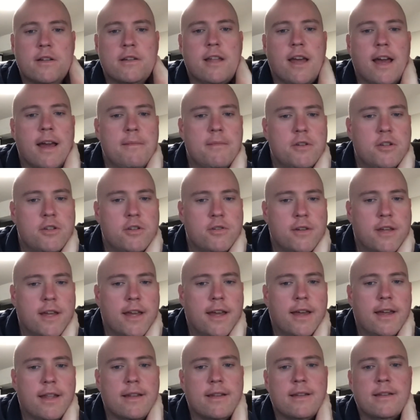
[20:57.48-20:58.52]
and you want as
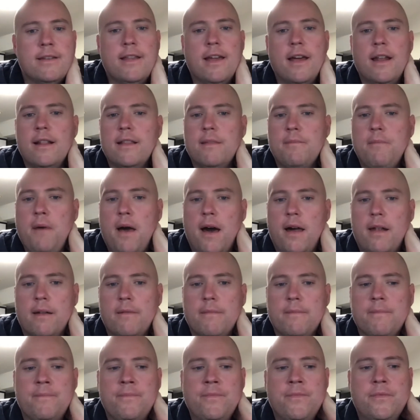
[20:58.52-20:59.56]
much time as you
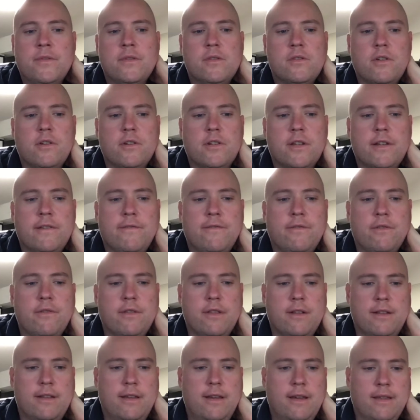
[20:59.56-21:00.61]
can down at the bottom
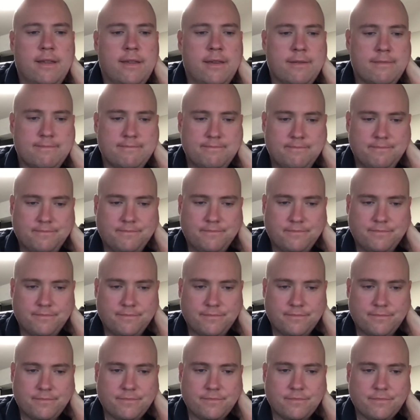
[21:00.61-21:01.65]
searching for the
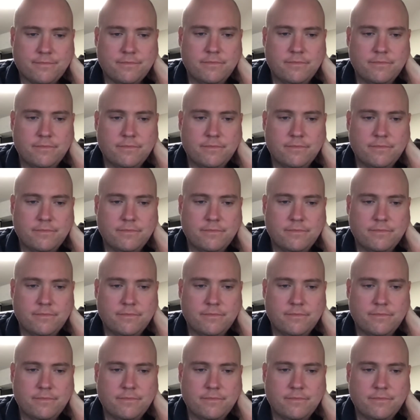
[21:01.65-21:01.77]
teeth.